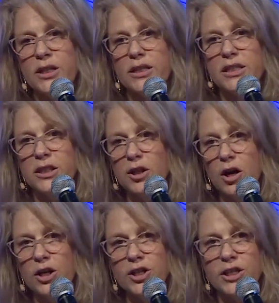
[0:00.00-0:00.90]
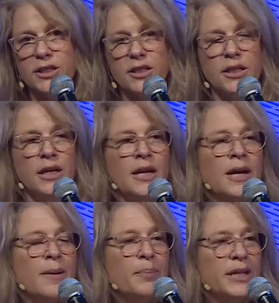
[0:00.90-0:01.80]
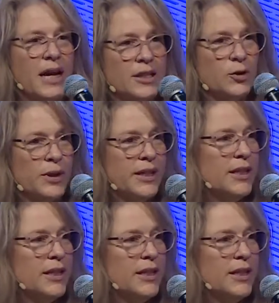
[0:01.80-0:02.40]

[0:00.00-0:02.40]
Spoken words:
It's the largest pedestrian